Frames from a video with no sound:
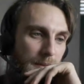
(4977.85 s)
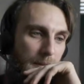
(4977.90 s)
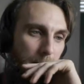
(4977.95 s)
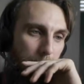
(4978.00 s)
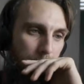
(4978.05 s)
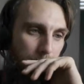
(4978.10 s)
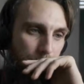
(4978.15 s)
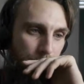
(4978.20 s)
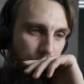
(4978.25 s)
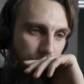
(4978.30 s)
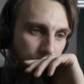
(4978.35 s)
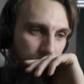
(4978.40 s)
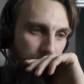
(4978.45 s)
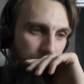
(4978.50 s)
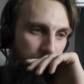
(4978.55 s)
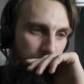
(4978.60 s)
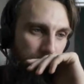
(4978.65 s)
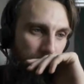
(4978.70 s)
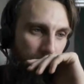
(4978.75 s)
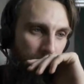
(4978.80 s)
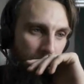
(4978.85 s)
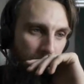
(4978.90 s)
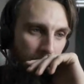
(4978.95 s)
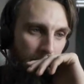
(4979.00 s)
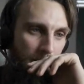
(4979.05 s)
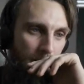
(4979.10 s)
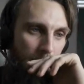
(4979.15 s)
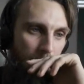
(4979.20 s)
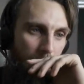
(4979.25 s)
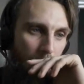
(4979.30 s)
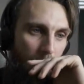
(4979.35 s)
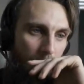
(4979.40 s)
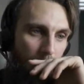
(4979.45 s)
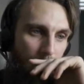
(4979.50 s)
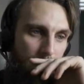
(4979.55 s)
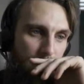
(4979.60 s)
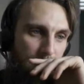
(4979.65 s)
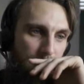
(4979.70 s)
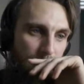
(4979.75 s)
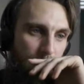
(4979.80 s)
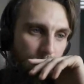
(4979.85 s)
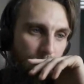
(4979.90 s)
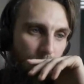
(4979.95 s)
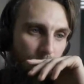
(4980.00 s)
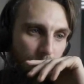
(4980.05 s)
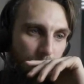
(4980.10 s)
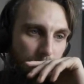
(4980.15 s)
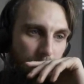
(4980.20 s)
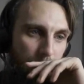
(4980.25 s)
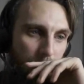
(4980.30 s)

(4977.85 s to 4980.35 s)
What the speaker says: Yep. Obviously will only be